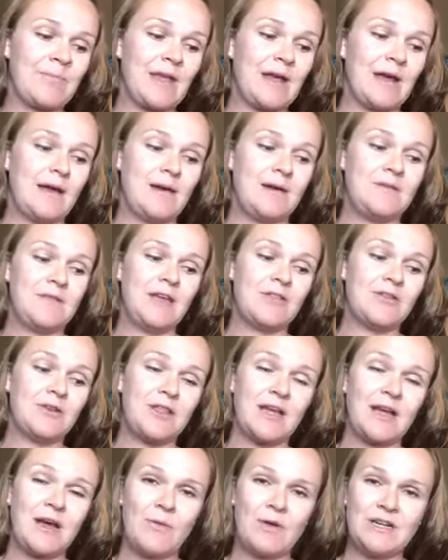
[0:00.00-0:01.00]
The other
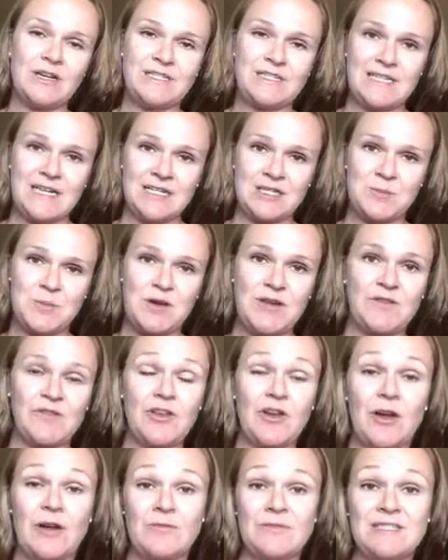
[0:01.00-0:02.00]
thing I wanted to touch briefly
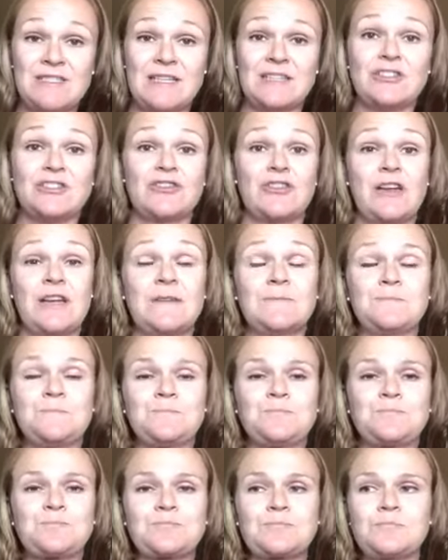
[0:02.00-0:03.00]
on was sunscreen.
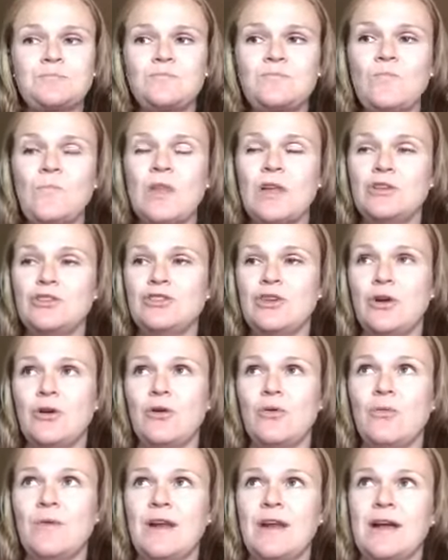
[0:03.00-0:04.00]
So
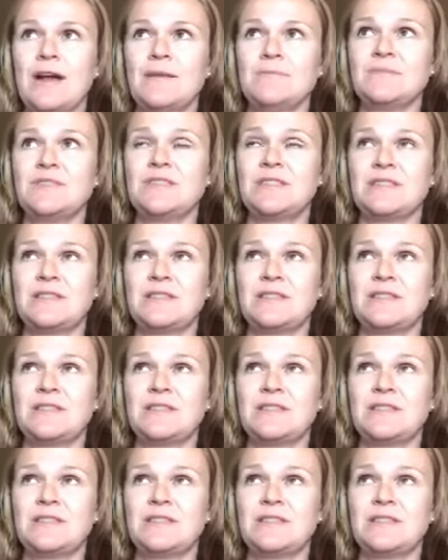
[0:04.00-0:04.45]
when it comes to